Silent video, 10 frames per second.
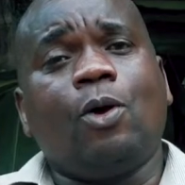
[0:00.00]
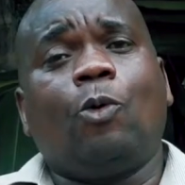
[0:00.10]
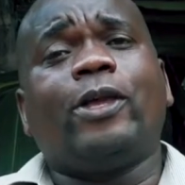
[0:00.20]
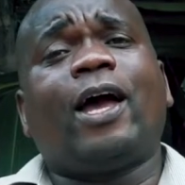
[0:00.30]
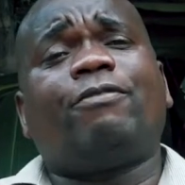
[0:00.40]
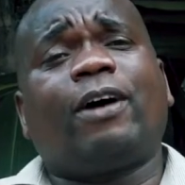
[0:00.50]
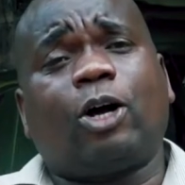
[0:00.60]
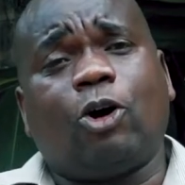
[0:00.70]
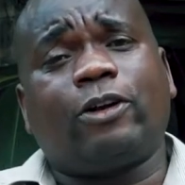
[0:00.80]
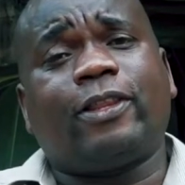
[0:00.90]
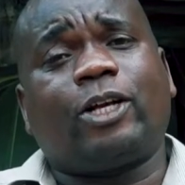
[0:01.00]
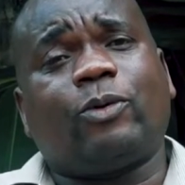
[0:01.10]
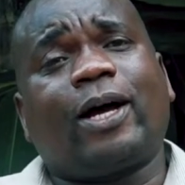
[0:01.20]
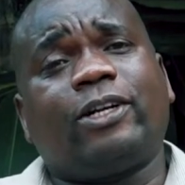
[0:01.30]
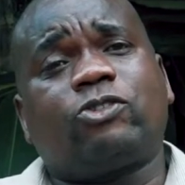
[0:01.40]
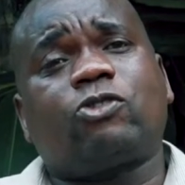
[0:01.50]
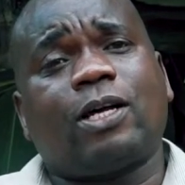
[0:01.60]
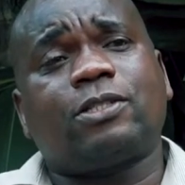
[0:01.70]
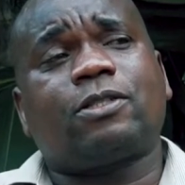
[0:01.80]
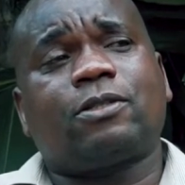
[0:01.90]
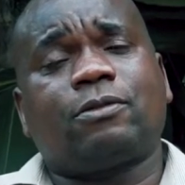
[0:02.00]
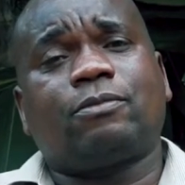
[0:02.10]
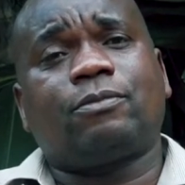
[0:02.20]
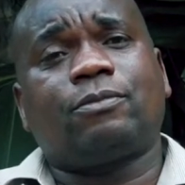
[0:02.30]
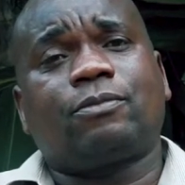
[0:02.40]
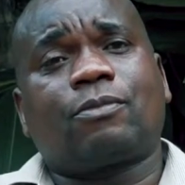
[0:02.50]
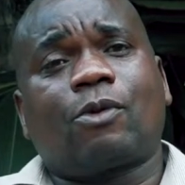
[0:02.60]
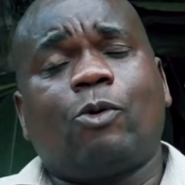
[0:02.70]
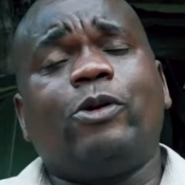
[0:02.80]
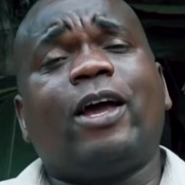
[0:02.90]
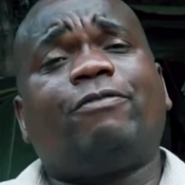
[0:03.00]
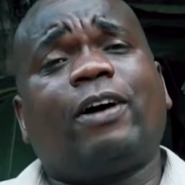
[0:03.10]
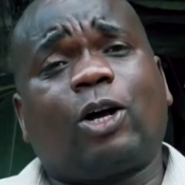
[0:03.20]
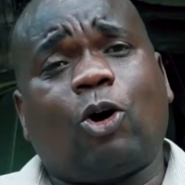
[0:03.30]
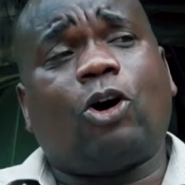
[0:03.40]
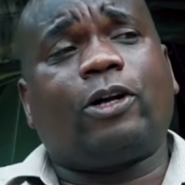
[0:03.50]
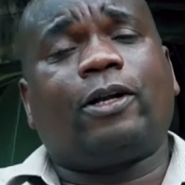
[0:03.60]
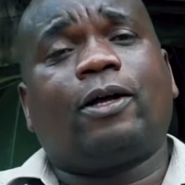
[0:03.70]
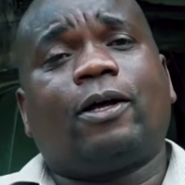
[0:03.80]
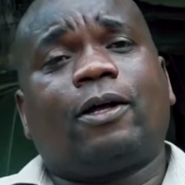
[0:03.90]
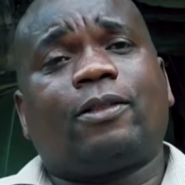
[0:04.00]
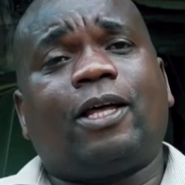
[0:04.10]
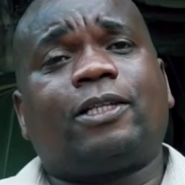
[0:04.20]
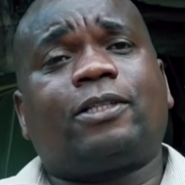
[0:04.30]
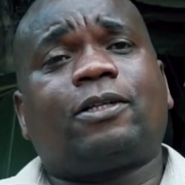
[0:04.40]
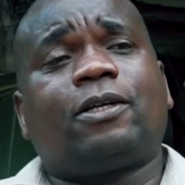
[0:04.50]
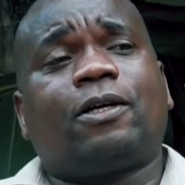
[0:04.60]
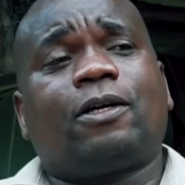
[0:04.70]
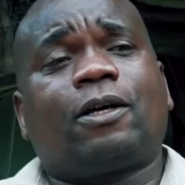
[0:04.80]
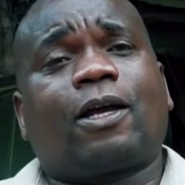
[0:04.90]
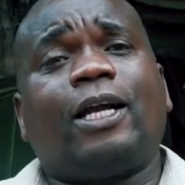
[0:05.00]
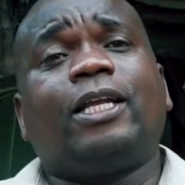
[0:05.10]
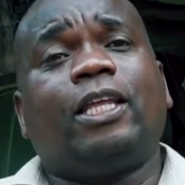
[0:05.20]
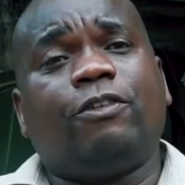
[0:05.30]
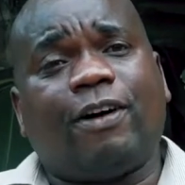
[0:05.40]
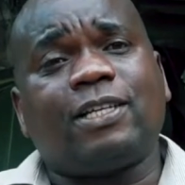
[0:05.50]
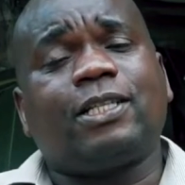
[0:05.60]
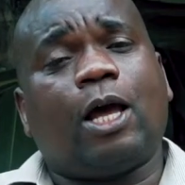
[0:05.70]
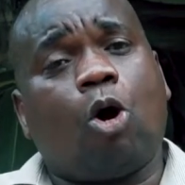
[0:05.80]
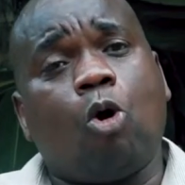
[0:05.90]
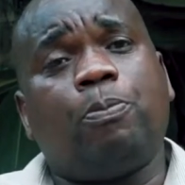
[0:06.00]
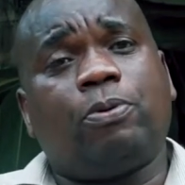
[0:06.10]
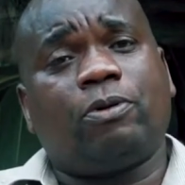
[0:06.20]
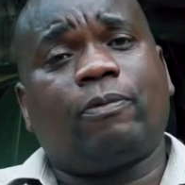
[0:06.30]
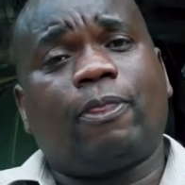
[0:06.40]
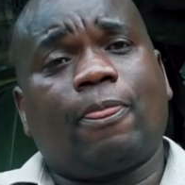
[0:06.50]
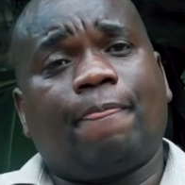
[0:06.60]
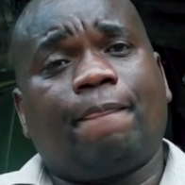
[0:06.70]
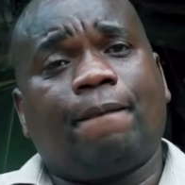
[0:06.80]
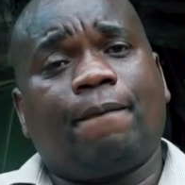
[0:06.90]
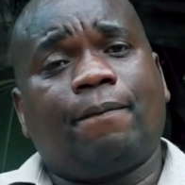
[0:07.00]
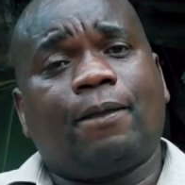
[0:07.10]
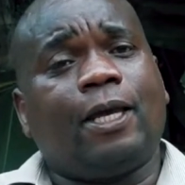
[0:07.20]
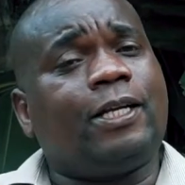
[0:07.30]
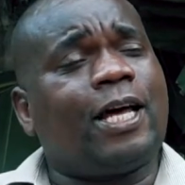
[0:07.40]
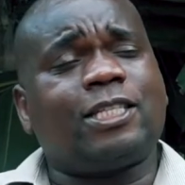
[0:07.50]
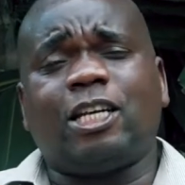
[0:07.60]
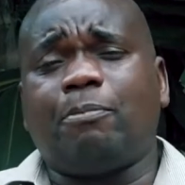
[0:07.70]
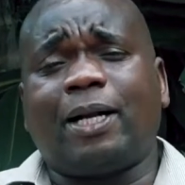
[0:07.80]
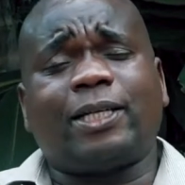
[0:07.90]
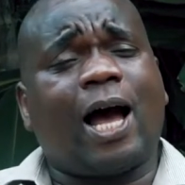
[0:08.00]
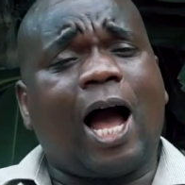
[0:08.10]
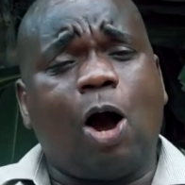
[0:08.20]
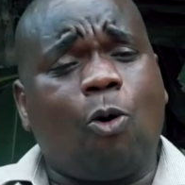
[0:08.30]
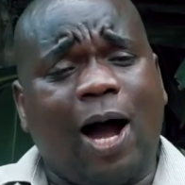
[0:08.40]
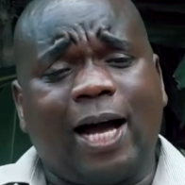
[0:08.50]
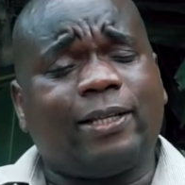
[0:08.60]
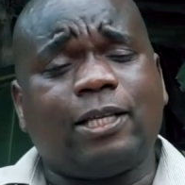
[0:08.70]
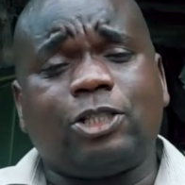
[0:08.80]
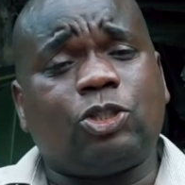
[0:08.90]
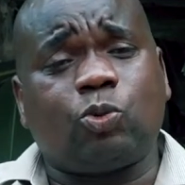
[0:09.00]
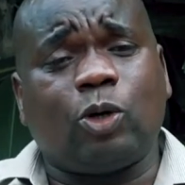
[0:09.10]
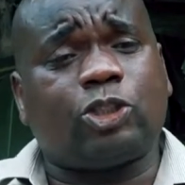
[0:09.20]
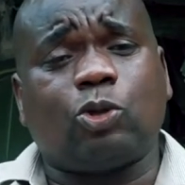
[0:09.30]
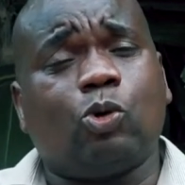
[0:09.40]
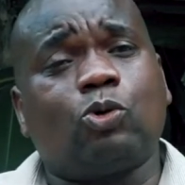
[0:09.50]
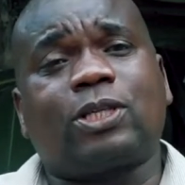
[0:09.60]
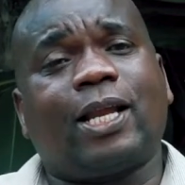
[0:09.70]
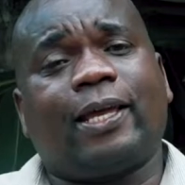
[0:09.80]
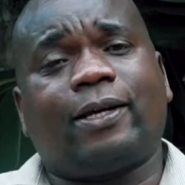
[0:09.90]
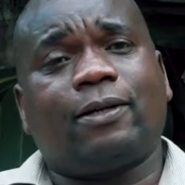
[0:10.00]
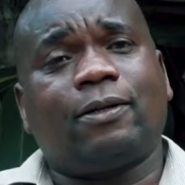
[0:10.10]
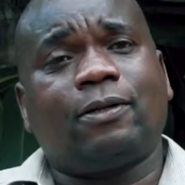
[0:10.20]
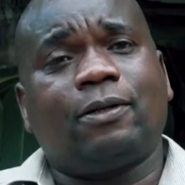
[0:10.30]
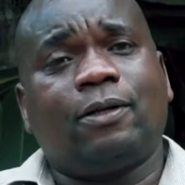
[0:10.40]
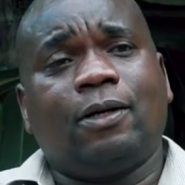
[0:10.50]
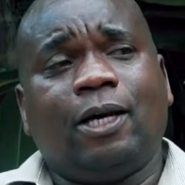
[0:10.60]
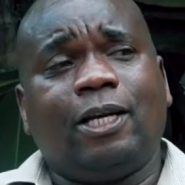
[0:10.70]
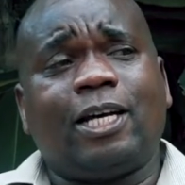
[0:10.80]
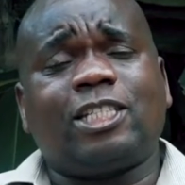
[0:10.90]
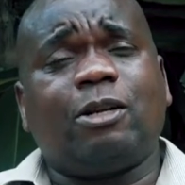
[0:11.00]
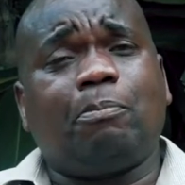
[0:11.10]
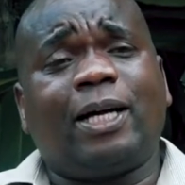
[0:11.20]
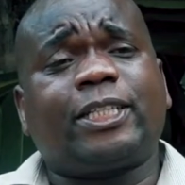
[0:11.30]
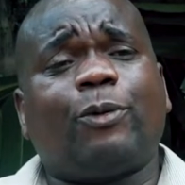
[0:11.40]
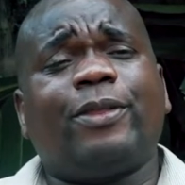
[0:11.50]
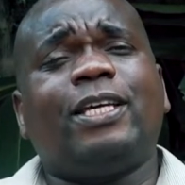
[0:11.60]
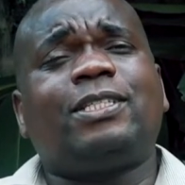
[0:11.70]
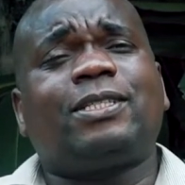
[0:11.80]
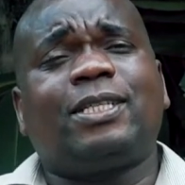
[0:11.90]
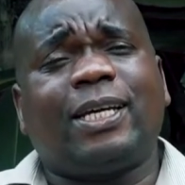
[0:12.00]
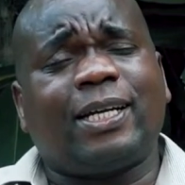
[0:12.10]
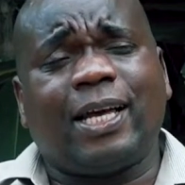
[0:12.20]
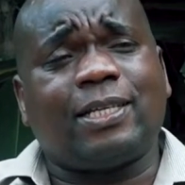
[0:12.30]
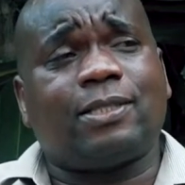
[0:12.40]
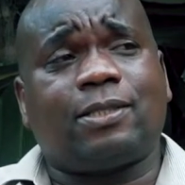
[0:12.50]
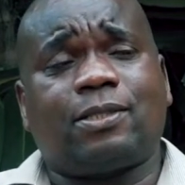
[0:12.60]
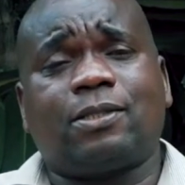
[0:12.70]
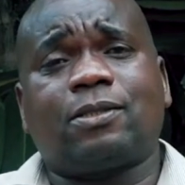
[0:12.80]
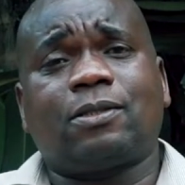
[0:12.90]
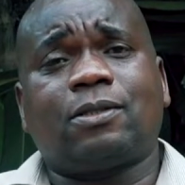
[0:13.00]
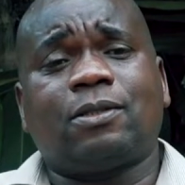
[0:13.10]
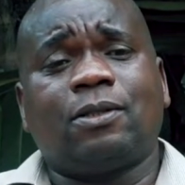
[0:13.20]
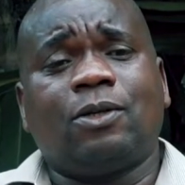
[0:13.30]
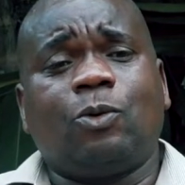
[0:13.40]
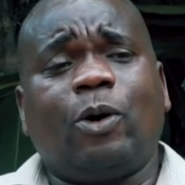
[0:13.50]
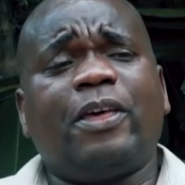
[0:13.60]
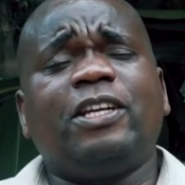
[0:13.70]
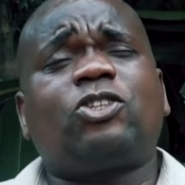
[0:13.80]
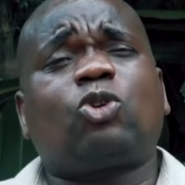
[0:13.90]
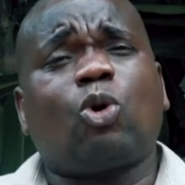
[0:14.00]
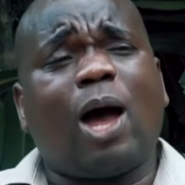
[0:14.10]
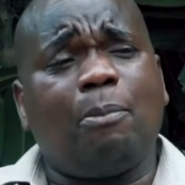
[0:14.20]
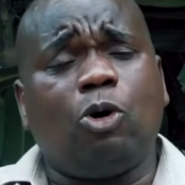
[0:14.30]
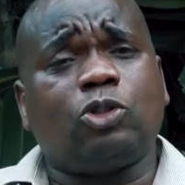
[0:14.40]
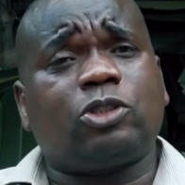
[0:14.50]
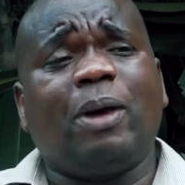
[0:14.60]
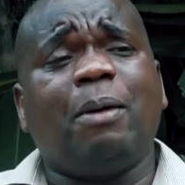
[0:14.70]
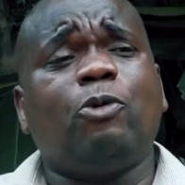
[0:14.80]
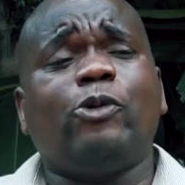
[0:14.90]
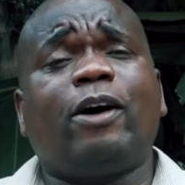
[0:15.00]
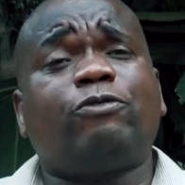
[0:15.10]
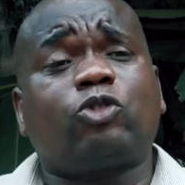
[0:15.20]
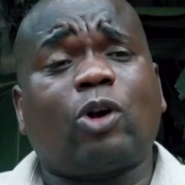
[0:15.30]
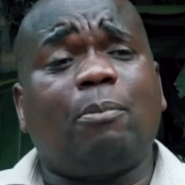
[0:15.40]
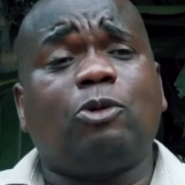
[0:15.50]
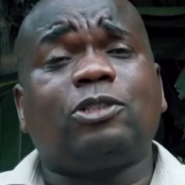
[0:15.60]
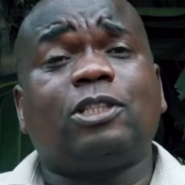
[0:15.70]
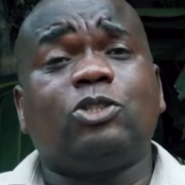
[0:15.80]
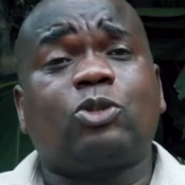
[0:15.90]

We have a God that we can trust. We have a God that can give us the hope. It doesn't matter how hard the situation looks like. It doesn't matter whether it's sickness, whether it's troubles. Maybe we have troubles